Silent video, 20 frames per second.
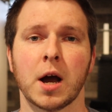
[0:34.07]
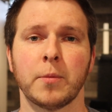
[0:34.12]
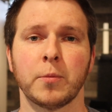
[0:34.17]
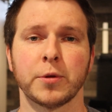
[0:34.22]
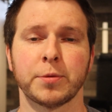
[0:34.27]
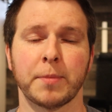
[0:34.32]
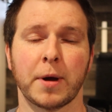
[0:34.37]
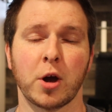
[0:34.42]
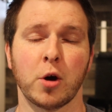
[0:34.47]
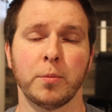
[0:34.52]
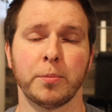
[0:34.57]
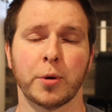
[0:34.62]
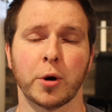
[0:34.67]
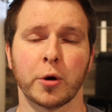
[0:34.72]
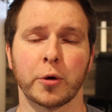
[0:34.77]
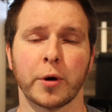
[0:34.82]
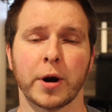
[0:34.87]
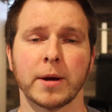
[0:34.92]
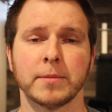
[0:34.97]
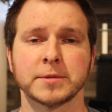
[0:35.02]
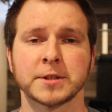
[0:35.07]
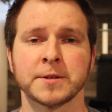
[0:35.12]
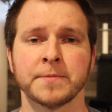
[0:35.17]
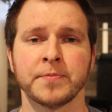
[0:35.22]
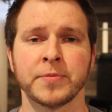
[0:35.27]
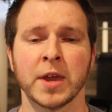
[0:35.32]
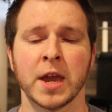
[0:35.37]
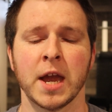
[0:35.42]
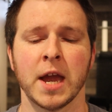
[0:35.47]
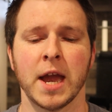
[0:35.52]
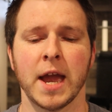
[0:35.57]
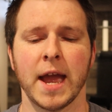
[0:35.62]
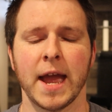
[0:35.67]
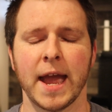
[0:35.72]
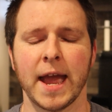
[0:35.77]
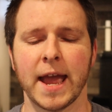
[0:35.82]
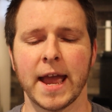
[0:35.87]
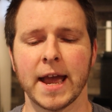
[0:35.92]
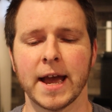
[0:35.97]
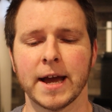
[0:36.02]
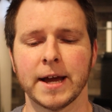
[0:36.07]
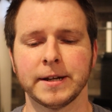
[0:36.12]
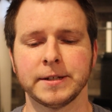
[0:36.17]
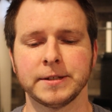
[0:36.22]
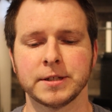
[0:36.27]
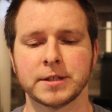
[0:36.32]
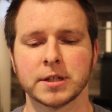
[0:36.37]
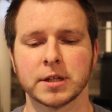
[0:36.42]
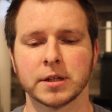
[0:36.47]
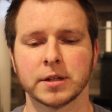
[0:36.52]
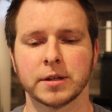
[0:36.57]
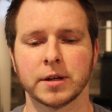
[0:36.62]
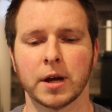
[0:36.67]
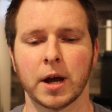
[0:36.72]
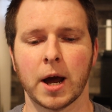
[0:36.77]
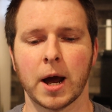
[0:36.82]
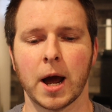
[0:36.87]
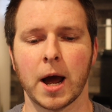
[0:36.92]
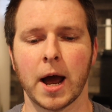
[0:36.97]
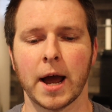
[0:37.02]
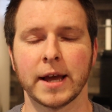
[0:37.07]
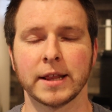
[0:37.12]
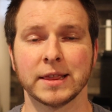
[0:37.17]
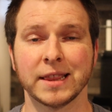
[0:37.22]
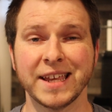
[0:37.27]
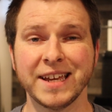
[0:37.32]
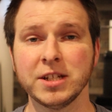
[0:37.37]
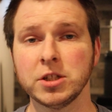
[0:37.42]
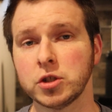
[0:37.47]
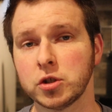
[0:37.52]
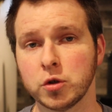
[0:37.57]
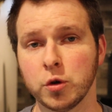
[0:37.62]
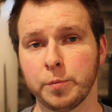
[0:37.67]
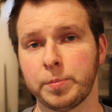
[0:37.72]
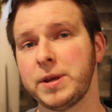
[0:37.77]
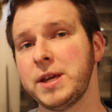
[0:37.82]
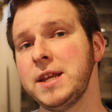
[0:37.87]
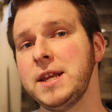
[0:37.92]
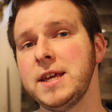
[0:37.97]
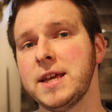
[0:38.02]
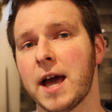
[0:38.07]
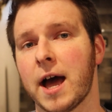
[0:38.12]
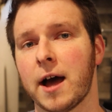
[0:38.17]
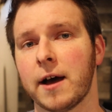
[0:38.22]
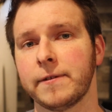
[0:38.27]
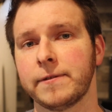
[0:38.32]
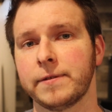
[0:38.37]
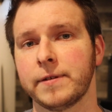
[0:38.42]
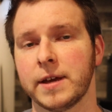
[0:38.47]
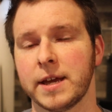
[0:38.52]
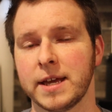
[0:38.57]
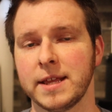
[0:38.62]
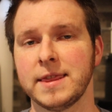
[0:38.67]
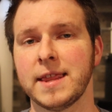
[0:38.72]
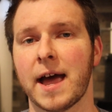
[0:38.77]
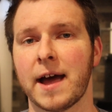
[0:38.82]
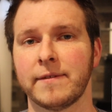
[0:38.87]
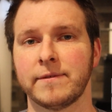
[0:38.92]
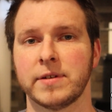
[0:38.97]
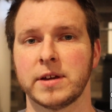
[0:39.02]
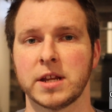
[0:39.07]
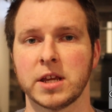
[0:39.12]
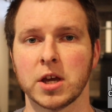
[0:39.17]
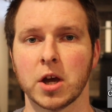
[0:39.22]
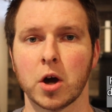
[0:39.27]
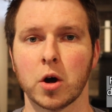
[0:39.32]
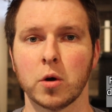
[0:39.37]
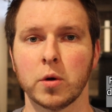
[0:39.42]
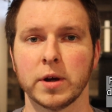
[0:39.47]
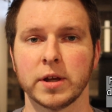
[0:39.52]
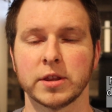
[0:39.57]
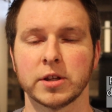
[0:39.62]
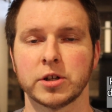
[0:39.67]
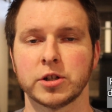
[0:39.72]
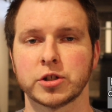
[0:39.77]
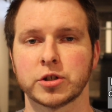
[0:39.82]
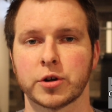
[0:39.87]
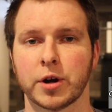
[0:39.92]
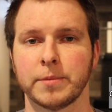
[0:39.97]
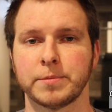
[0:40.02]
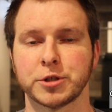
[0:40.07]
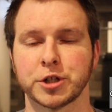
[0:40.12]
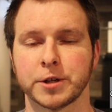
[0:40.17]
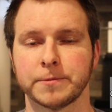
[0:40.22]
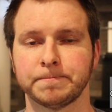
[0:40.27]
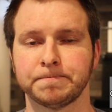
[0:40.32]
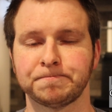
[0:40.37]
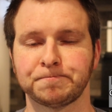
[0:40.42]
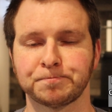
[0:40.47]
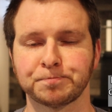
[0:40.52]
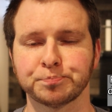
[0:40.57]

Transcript: with my own programs. And I linked to a PDF in that video in the description.